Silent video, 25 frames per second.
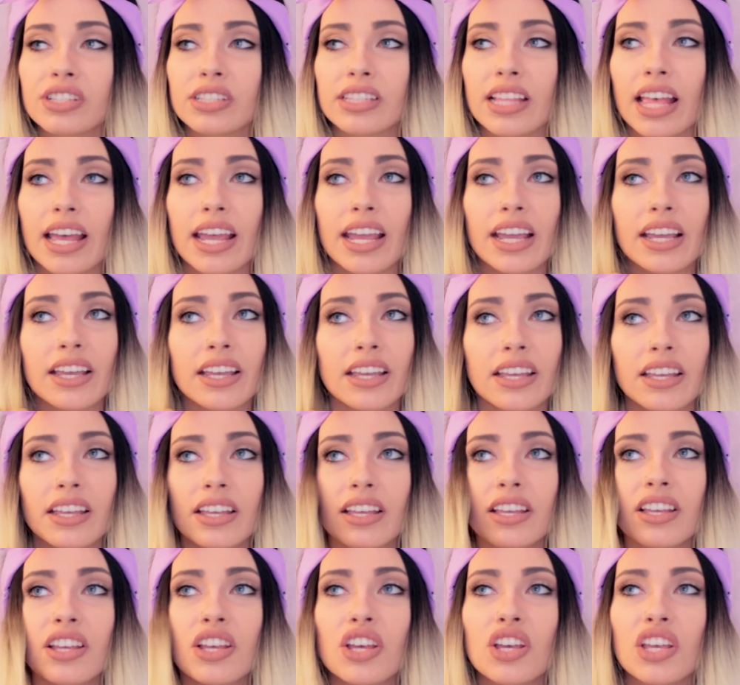just like,
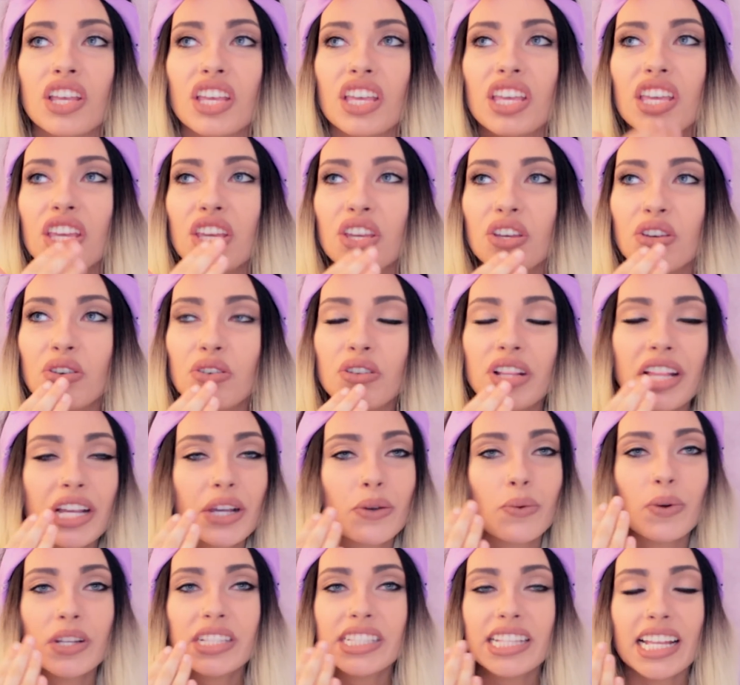ew,
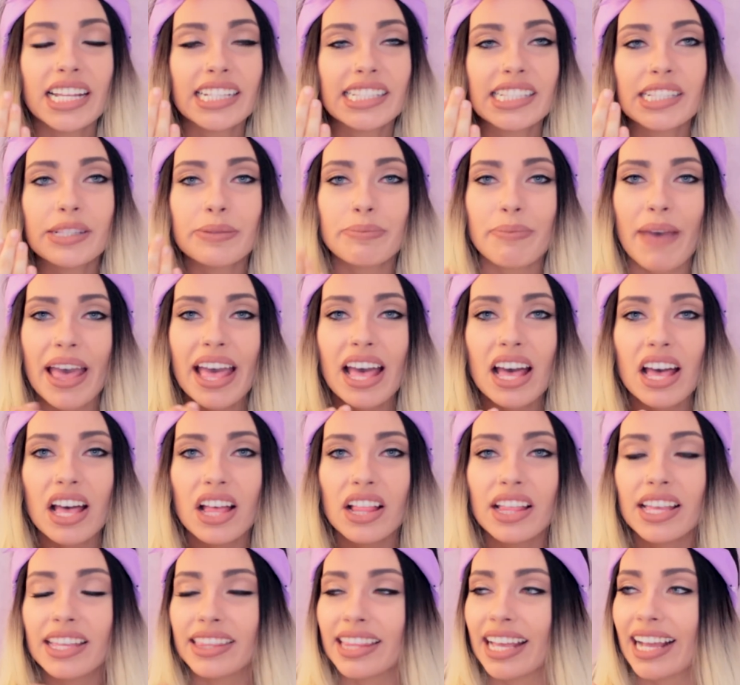like what's that
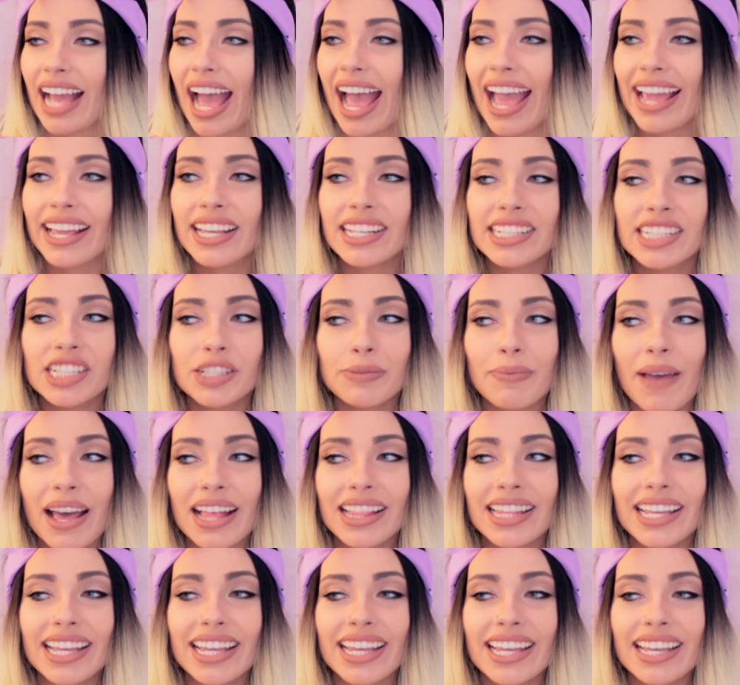smell? And like I could
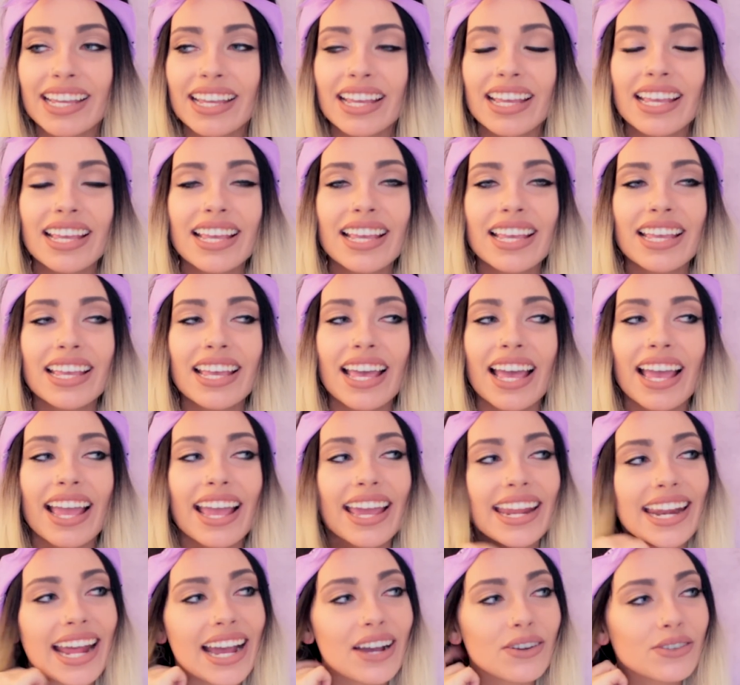smell it.
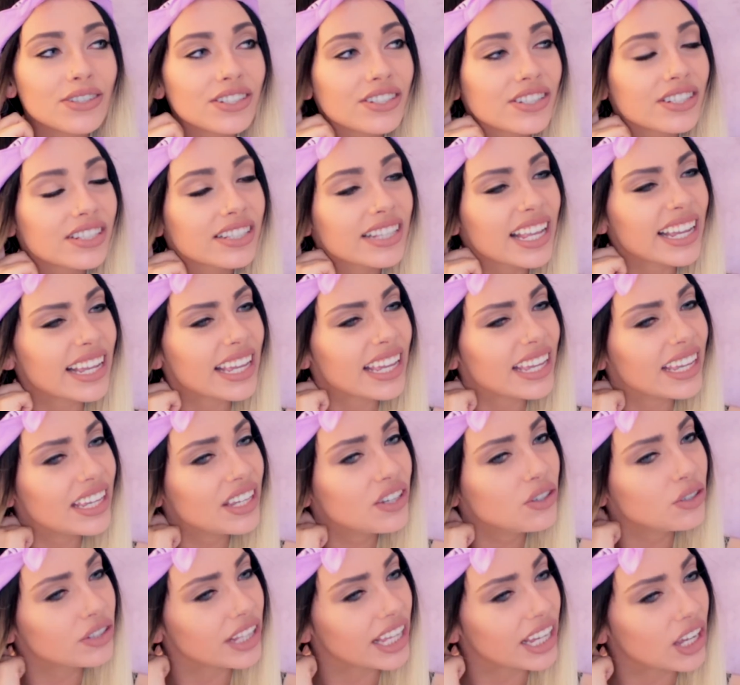And I was just like,
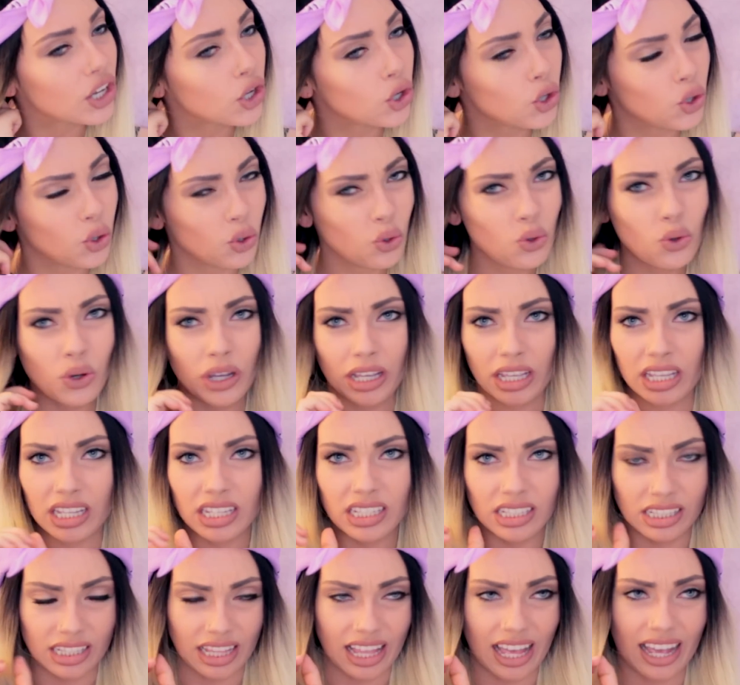ew, like who
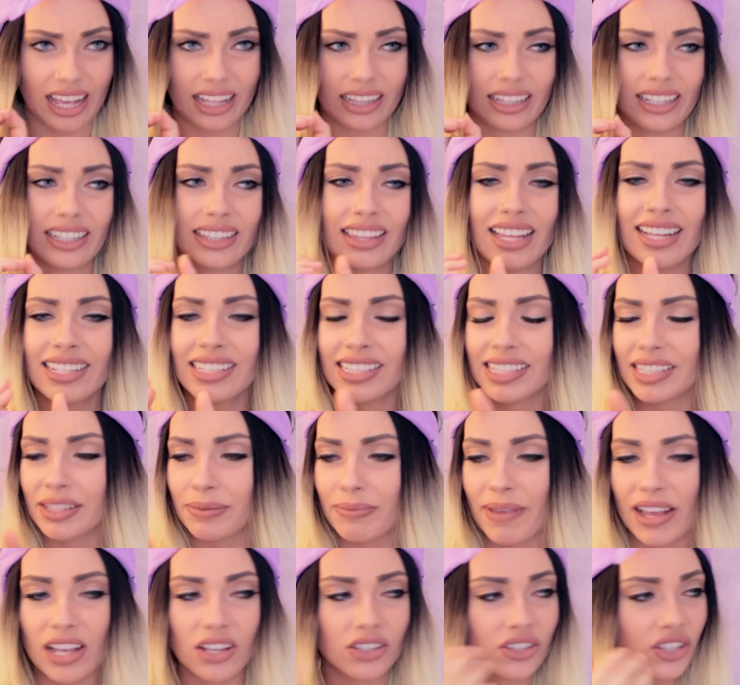is that? Like that
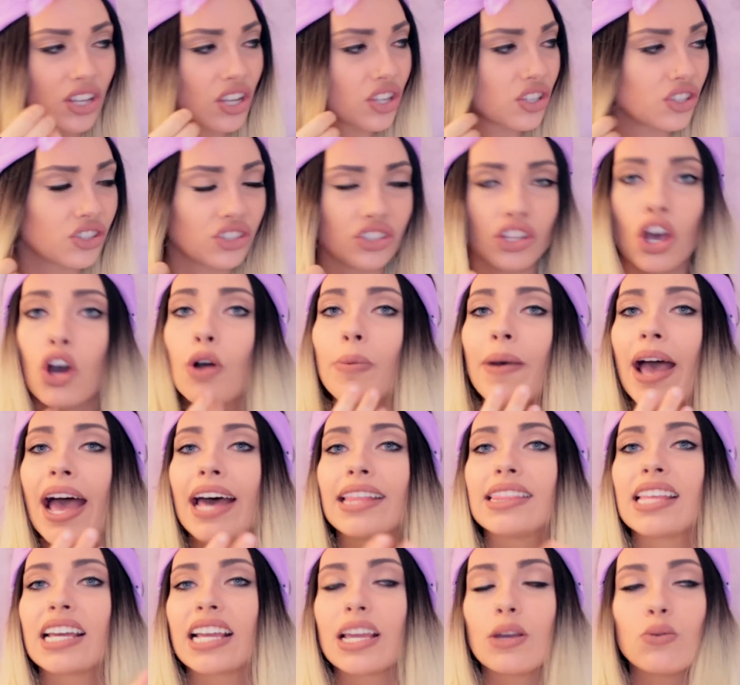smells so
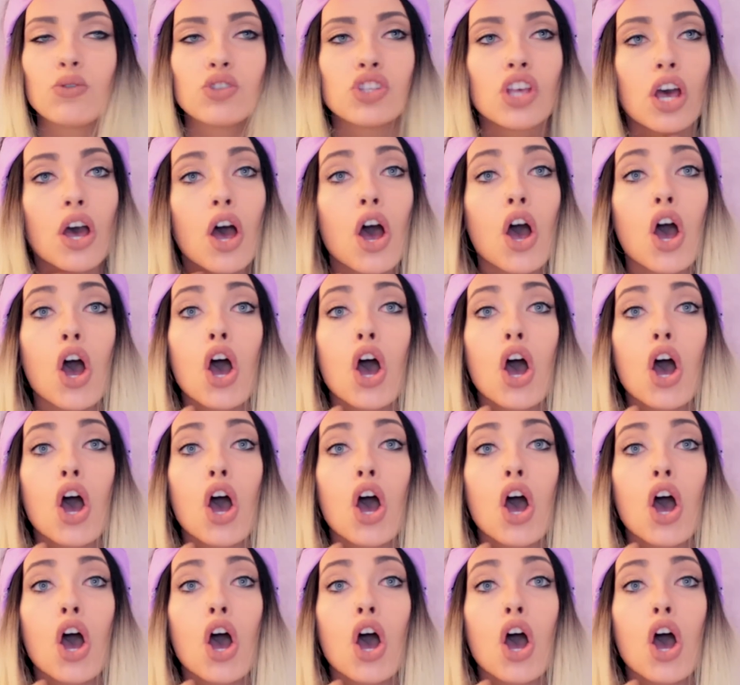bad. Like it was